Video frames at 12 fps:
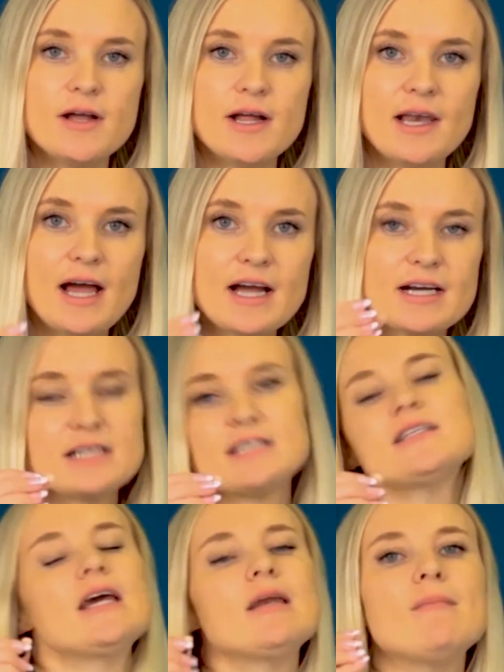Like I
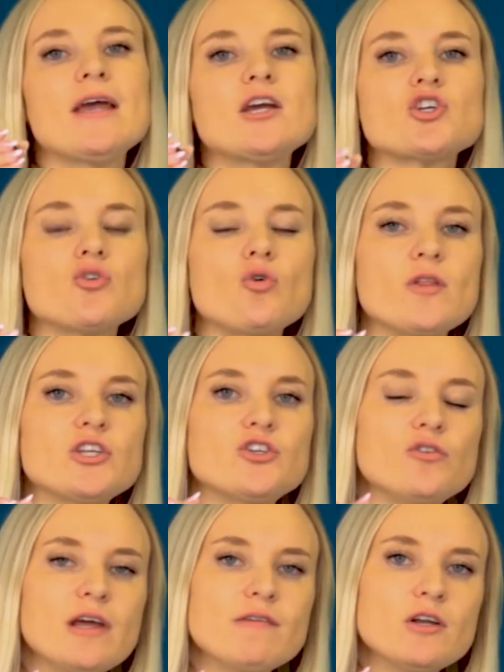said, make sure that you
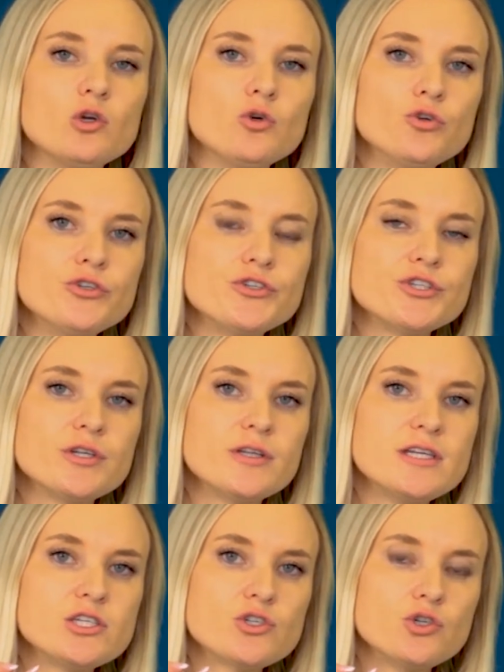never lose
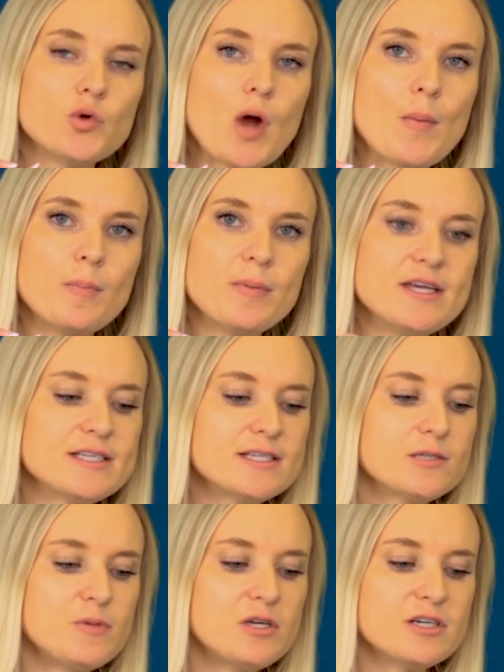these 2 rubber
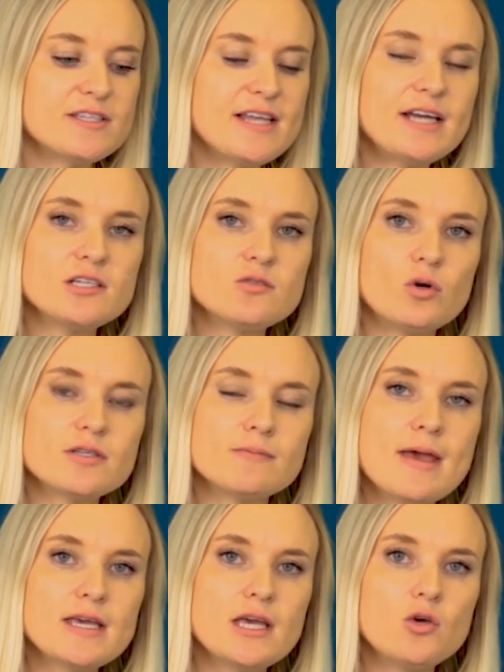pieces, because that is what's
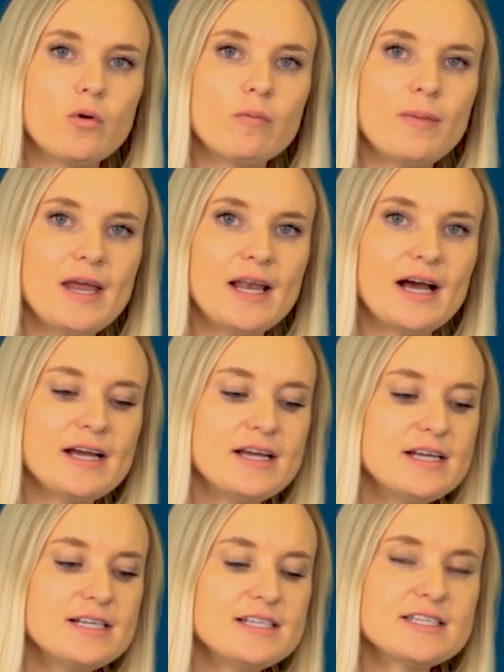making your impeller
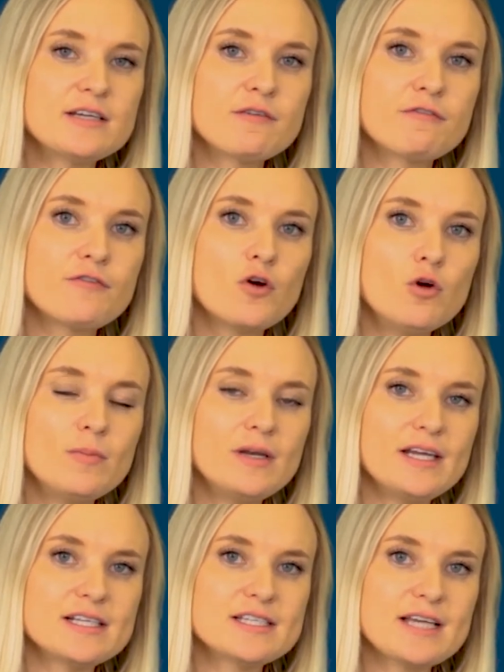sit
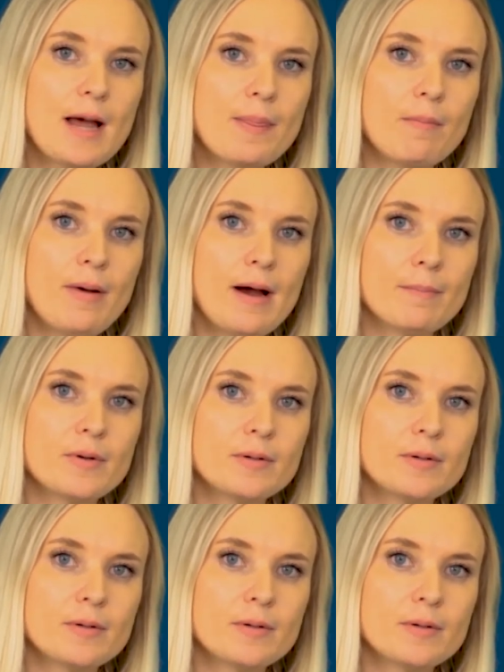firmly inside the pump.